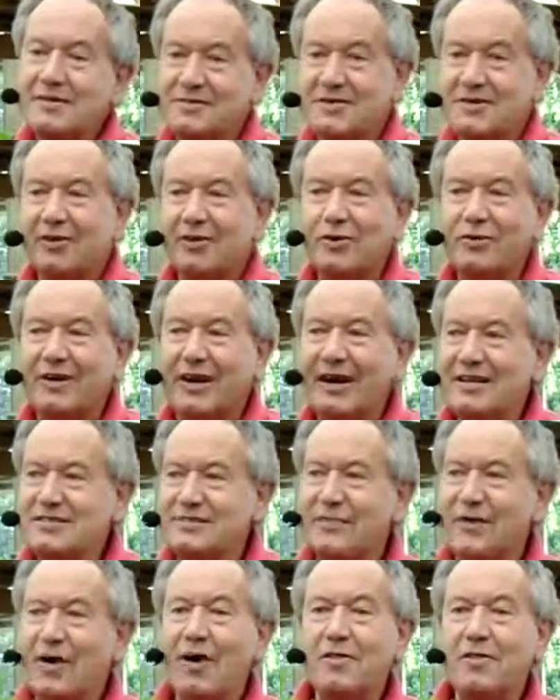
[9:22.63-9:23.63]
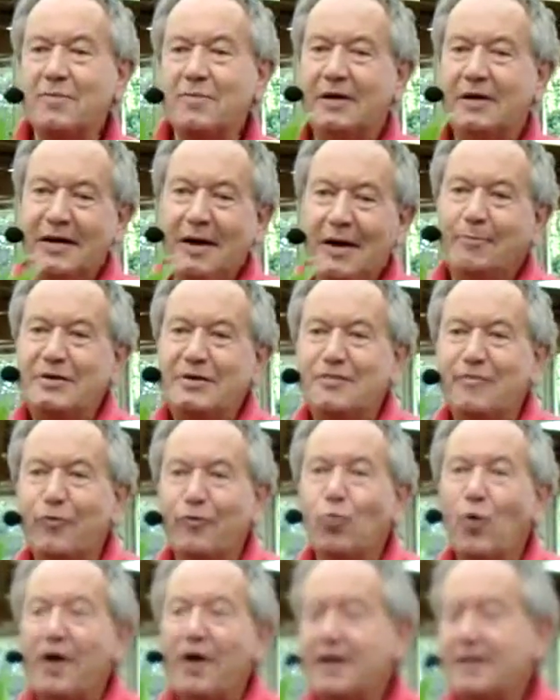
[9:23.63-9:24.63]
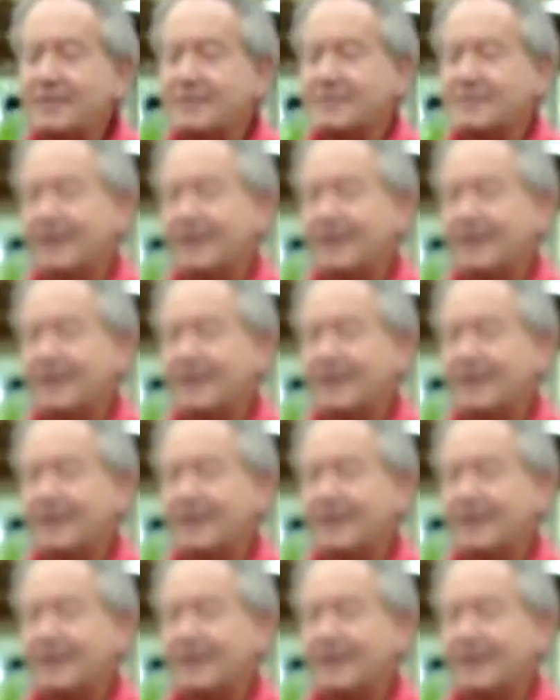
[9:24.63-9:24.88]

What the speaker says: I could classify them a bit of a weed.